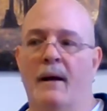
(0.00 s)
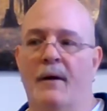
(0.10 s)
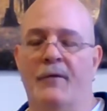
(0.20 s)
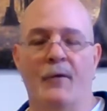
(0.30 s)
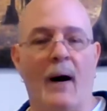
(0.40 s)

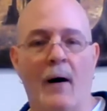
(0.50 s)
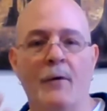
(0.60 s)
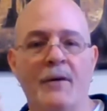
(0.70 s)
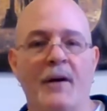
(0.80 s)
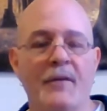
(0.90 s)
So how
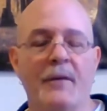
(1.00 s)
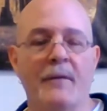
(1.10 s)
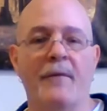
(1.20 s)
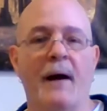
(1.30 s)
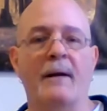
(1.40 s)
does it
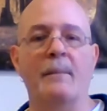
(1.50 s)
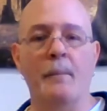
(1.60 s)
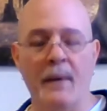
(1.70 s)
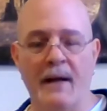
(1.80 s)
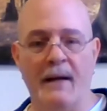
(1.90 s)
affect
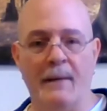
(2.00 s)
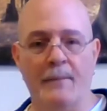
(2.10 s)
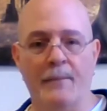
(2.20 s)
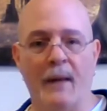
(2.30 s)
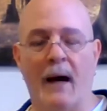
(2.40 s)
me?
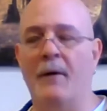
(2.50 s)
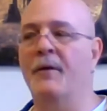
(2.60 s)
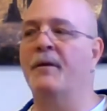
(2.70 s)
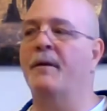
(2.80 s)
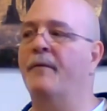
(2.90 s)
How
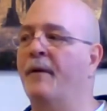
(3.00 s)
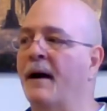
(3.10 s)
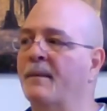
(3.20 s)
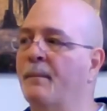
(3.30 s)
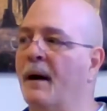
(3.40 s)
does it
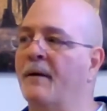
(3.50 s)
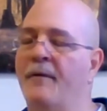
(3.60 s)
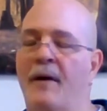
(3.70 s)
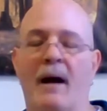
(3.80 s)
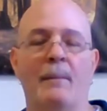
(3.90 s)
affect my
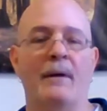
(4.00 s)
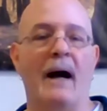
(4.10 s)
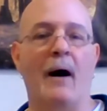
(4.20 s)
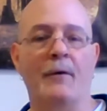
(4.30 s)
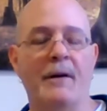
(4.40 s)
family?
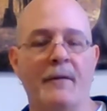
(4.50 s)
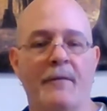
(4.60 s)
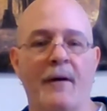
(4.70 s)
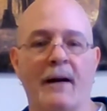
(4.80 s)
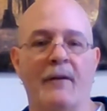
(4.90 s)
How did it
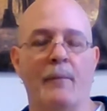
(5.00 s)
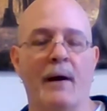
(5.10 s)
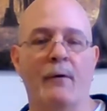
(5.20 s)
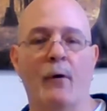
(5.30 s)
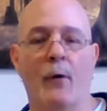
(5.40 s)
affect everybody
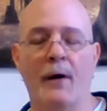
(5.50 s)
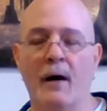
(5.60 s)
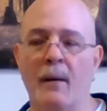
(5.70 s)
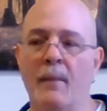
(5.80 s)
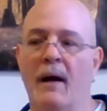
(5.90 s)
growing
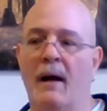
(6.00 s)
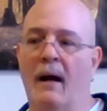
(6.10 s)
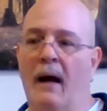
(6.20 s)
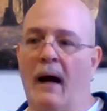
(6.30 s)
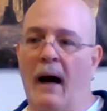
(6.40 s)
up?
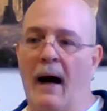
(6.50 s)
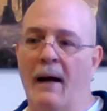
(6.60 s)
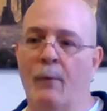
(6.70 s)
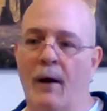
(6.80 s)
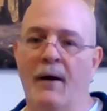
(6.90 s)
I
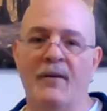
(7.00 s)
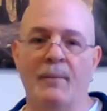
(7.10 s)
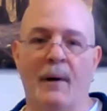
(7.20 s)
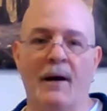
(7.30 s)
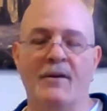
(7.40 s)
raised
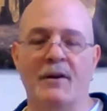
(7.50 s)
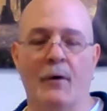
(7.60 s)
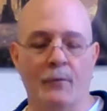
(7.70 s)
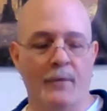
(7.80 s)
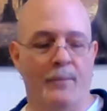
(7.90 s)
my
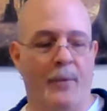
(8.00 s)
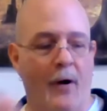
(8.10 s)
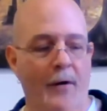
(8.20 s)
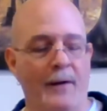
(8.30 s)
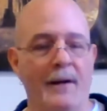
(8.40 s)
children
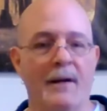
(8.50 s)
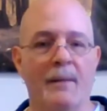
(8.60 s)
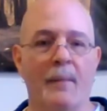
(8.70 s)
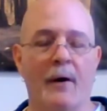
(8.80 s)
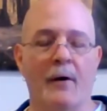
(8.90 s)
partly in
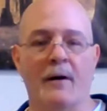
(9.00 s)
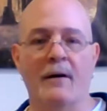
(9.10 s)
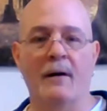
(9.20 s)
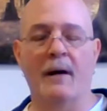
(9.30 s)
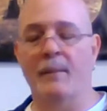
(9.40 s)
America
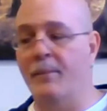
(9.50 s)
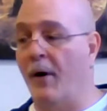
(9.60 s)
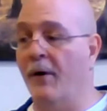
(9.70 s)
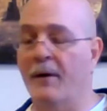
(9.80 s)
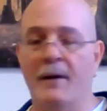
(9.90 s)
and
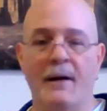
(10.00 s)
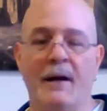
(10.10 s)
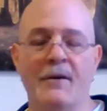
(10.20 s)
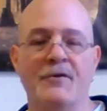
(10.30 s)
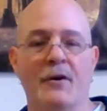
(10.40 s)
partly
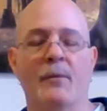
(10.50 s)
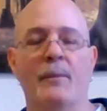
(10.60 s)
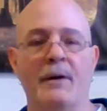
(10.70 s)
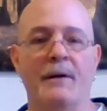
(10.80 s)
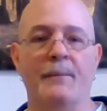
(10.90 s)
in
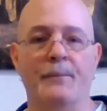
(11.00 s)
Germany.